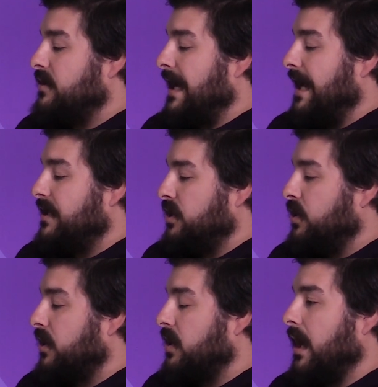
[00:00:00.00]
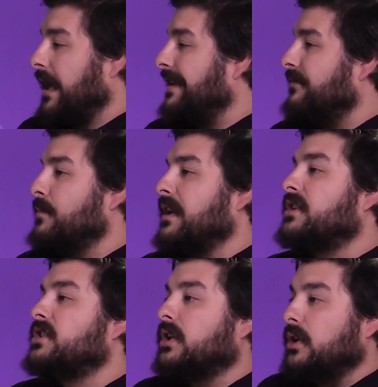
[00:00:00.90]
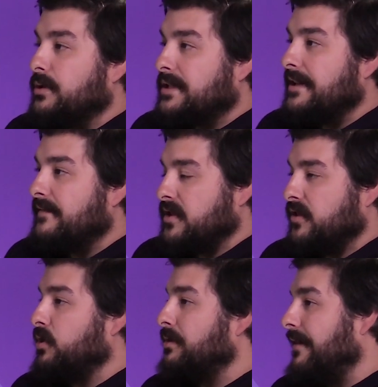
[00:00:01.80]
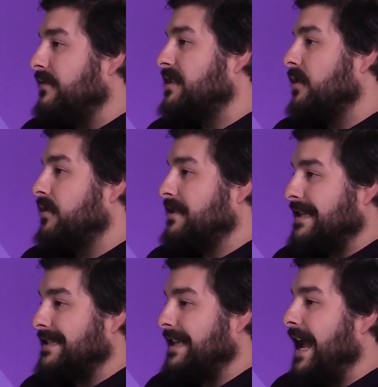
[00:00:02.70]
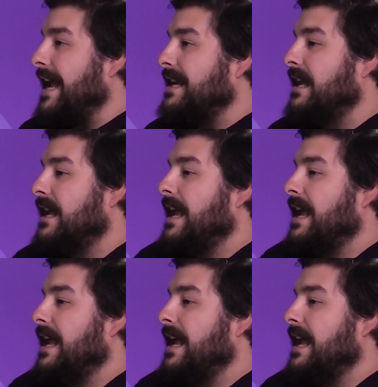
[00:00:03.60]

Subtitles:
and you could give them an exclusive so that you'll never sell those ads again.